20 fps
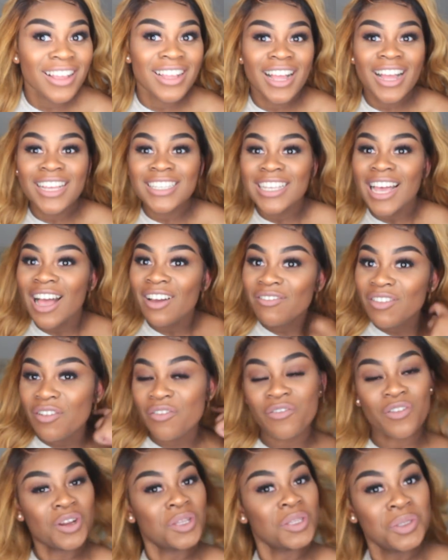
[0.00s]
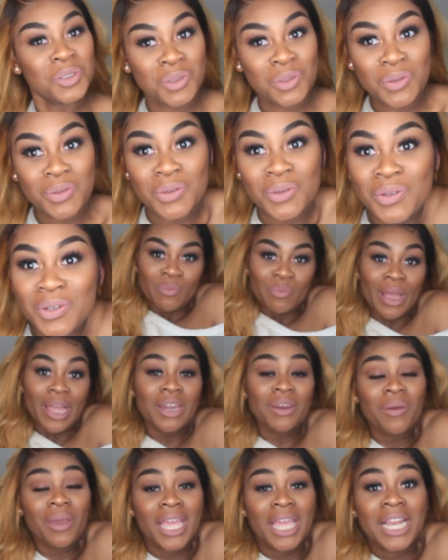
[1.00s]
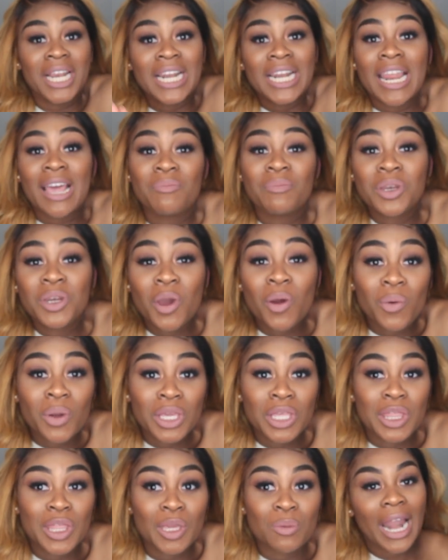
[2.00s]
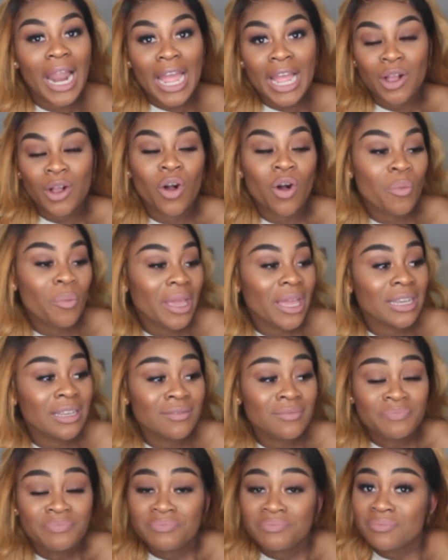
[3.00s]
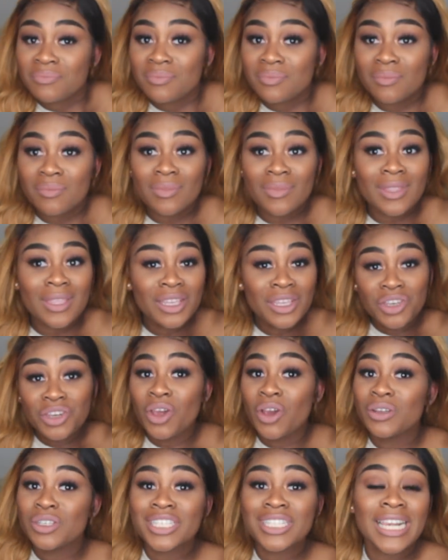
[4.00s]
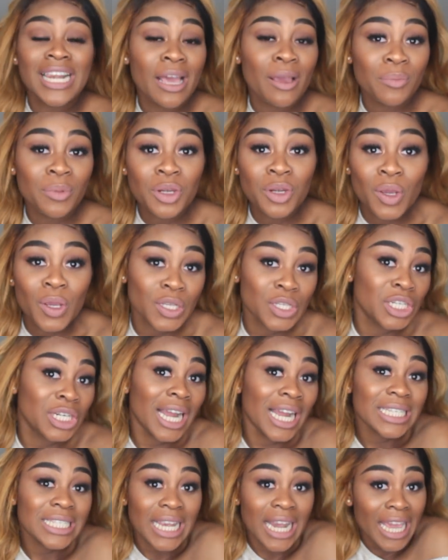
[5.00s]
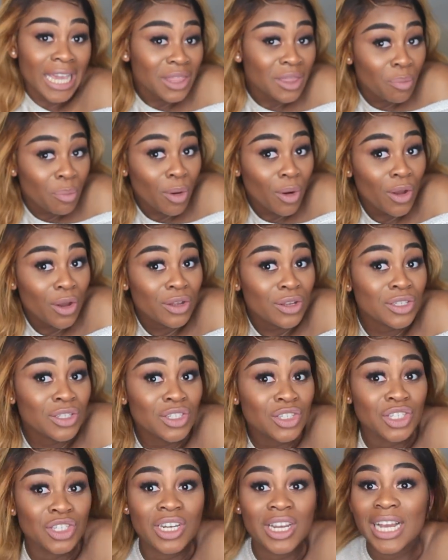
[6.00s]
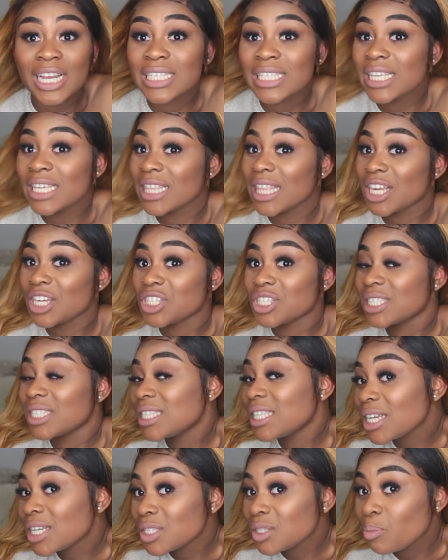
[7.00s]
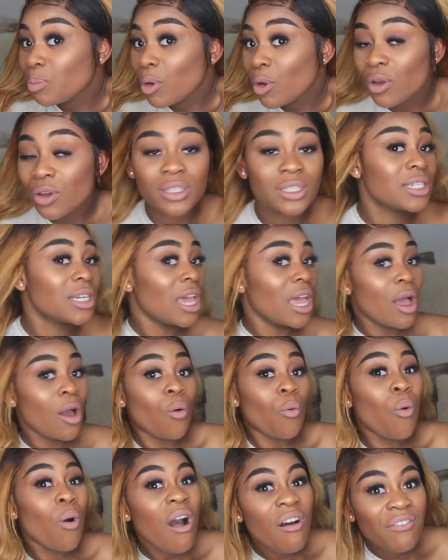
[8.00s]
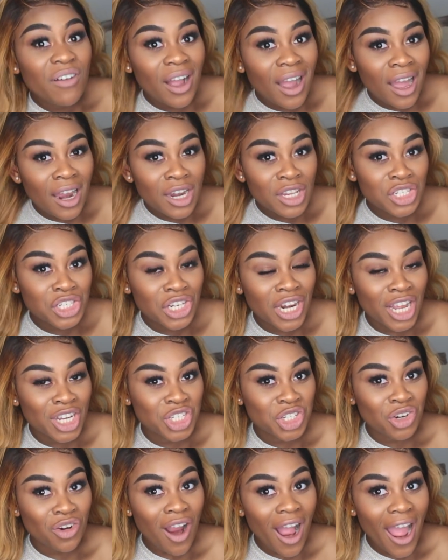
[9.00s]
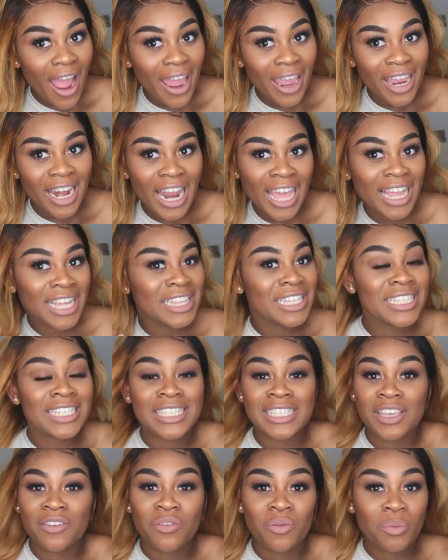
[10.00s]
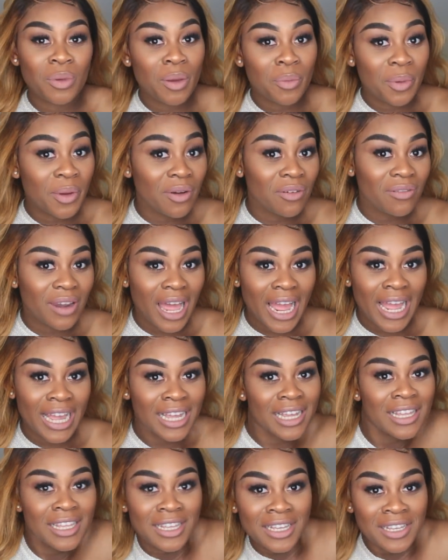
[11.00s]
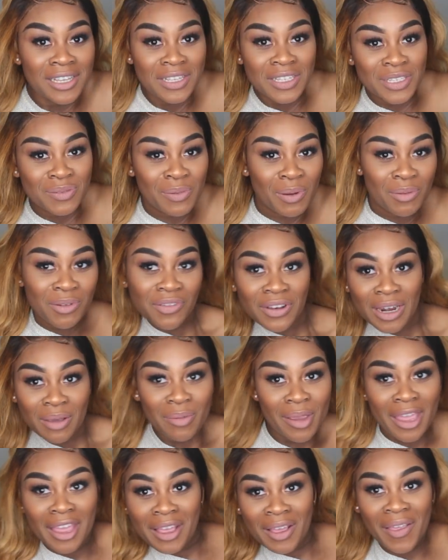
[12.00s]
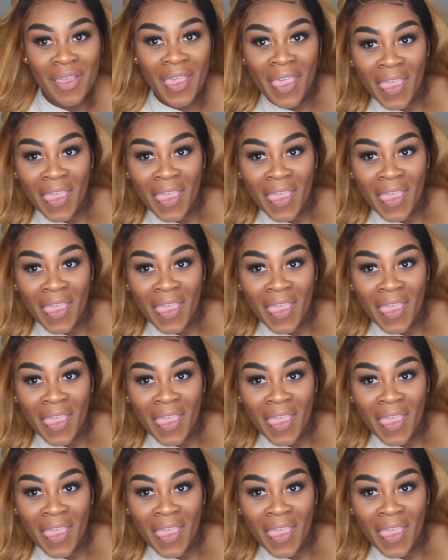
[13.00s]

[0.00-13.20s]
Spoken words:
Guys, I have a frontal. But anyway, let me know what you think. Like, comment, you know, just let me know. Do you guys like the blondes? Do you guys think I should stick to blonde? What other color should I try? Like, this is giving me a bit of like, it's made me feel a bit,